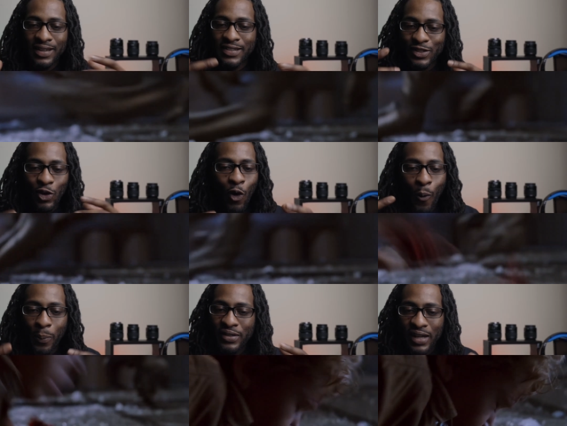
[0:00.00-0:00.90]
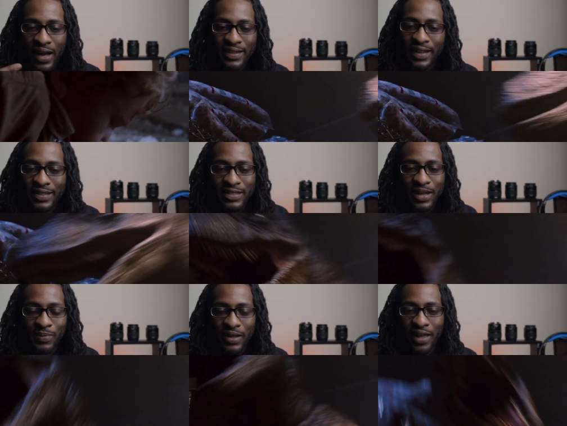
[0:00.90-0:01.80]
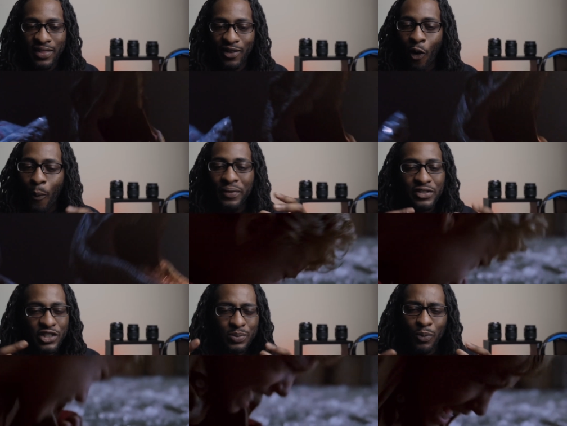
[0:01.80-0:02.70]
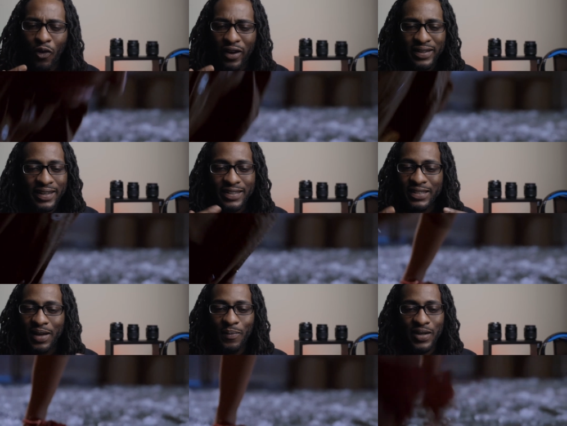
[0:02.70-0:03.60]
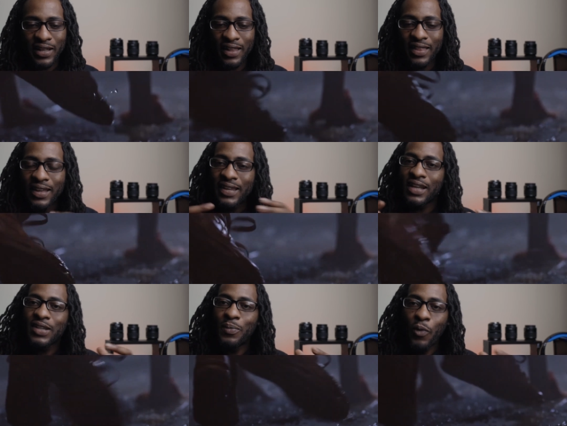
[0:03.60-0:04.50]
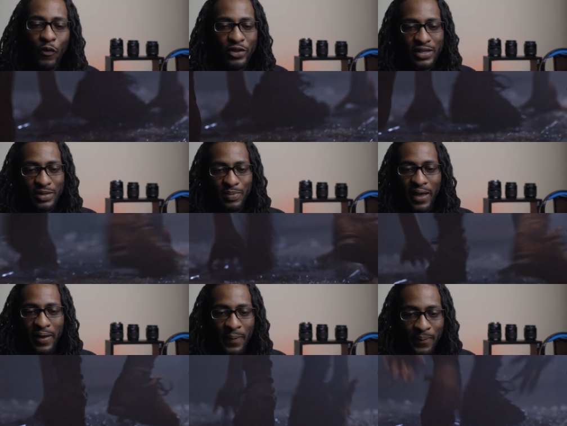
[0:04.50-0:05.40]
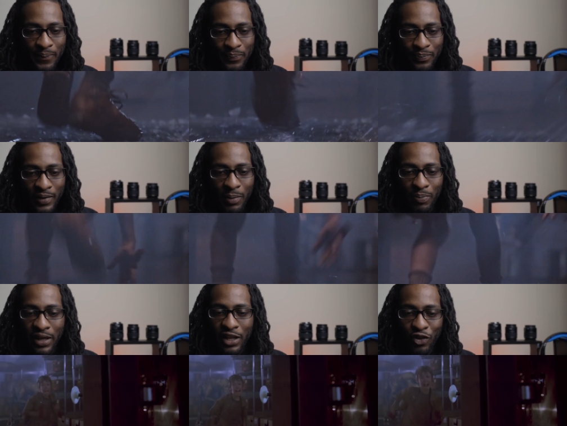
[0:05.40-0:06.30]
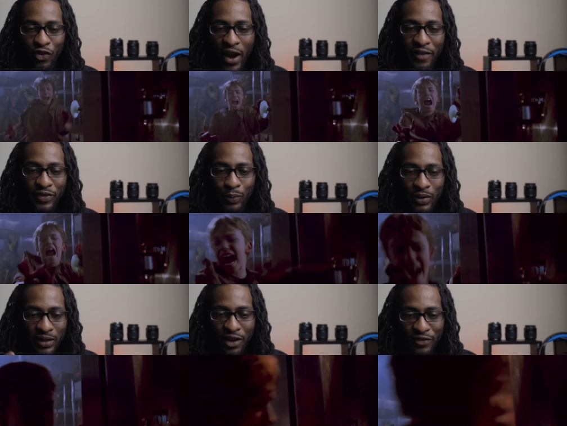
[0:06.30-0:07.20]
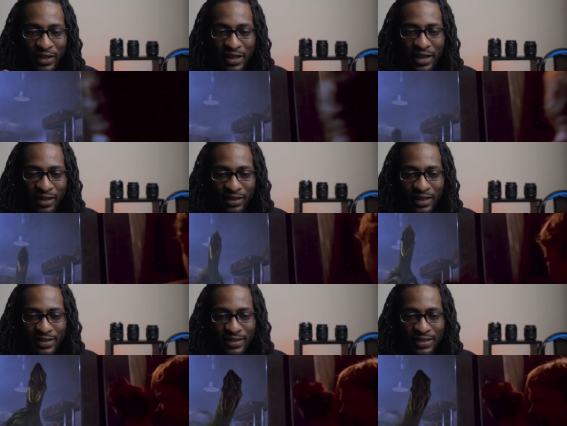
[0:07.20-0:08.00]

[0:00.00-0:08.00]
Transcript: it's just a whole bunch of ideas come together. A whole bunch of small ideas coming together, and that's how movies is made. But he crafted with love and care. Look at